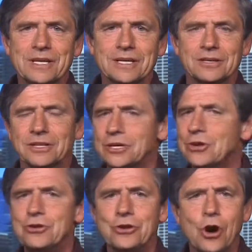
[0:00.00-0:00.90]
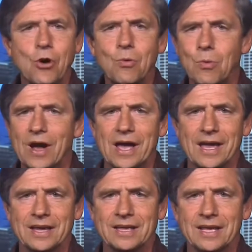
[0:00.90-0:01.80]
immediately. No
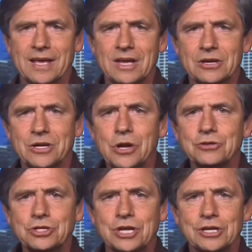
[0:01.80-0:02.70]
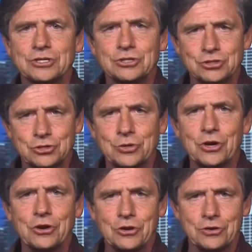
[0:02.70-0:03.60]
way. Negotiations should
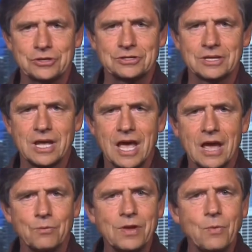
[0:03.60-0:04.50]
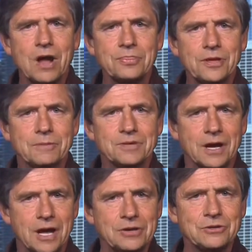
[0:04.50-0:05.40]
hurt. And we want them
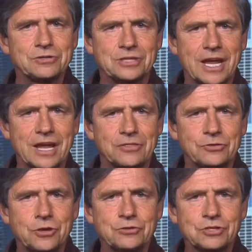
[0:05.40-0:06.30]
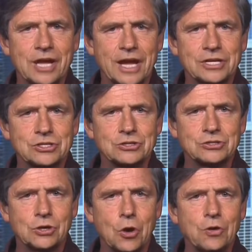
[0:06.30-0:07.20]
to understand that those
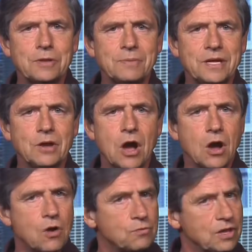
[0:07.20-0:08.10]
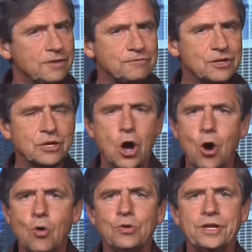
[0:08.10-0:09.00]
sanctions are going to be lifted
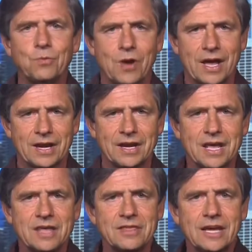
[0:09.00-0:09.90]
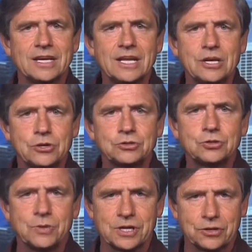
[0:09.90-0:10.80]
only when they adhere
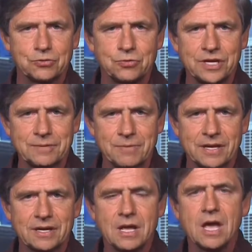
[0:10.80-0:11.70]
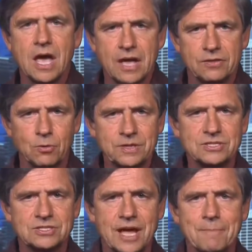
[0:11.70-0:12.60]
to an agreement, and they'll be
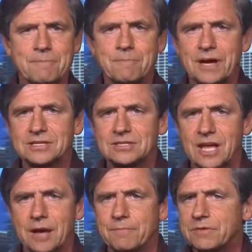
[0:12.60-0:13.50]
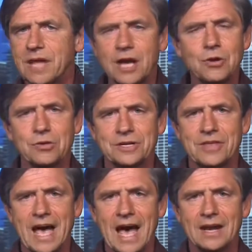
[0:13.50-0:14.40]
step by step. Not only
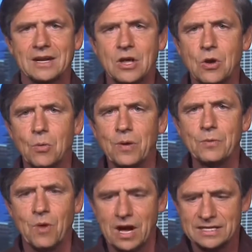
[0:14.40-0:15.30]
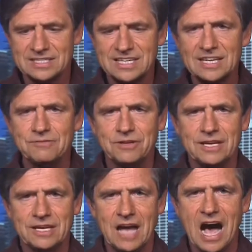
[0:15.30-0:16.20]
that, we want
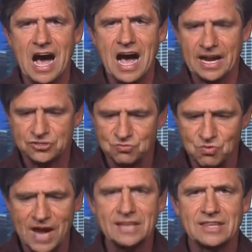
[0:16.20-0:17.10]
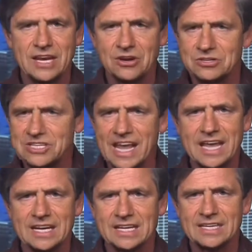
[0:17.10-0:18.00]
TV eyes right there,
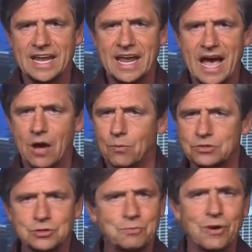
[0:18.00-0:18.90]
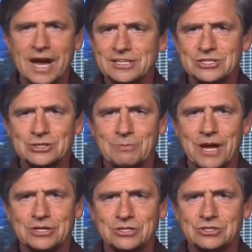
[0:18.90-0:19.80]
day in and day out, with surprise
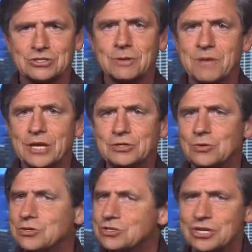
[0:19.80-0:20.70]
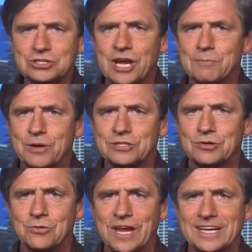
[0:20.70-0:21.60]
inspections to make sure, just like
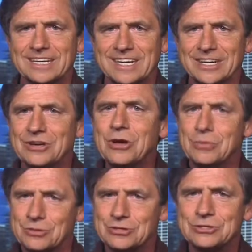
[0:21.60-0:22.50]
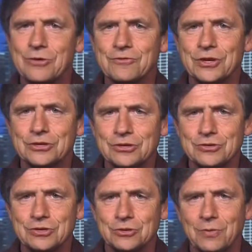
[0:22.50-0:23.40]
President Reagan did with the Soviet
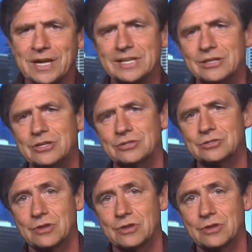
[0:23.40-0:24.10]
Union when he did